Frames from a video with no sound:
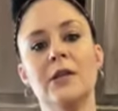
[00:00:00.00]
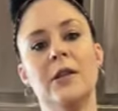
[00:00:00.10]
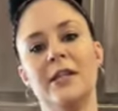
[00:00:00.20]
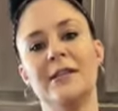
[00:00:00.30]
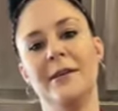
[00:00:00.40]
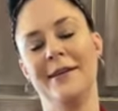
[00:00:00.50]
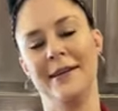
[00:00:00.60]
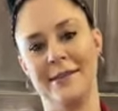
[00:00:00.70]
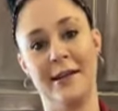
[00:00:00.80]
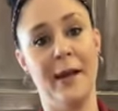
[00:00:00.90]
This
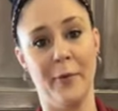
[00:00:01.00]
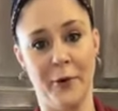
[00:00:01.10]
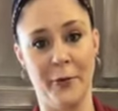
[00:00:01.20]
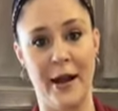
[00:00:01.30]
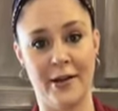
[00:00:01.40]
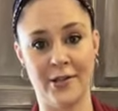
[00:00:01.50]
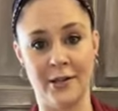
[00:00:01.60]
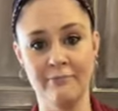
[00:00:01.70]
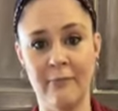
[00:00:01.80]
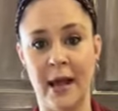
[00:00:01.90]
is a chemical
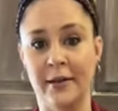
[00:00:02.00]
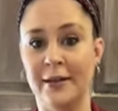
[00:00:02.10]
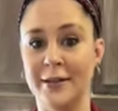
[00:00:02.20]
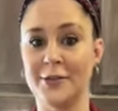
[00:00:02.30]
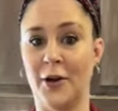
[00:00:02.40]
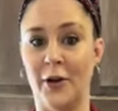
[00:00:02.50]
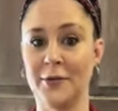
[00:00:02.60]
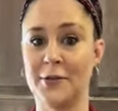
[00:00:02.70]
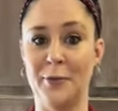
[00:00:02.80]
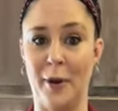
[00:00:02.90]
reaction, and it is
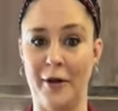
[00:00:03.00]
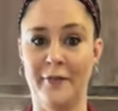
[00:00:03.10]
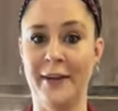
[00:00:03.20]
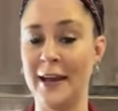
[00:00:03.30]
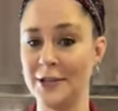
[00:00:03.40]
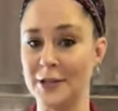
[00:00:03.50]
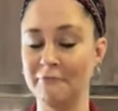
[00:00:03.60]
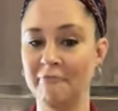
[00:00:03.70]
called saponification,